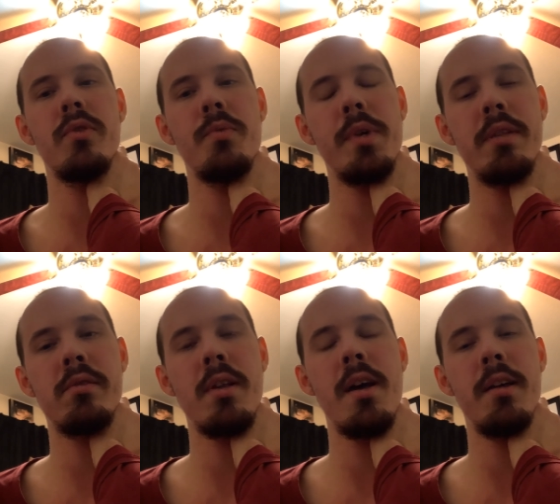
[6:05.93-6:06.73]
and when it's
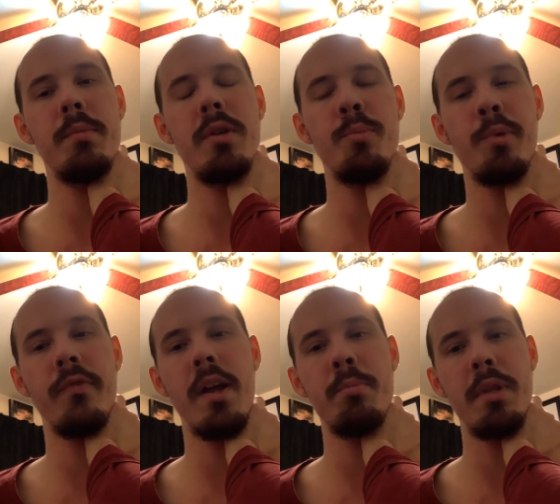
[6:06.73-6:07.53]
time, he'll
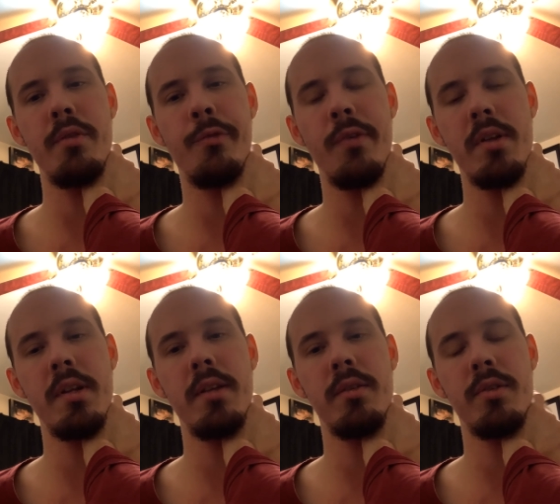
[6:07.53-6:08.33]
provide me the
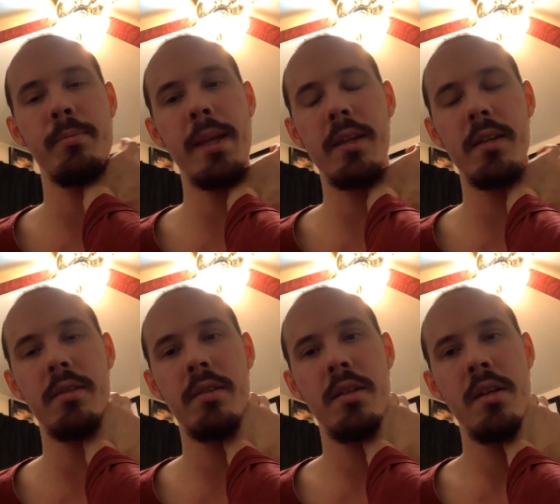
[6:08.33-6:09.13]
funding to make it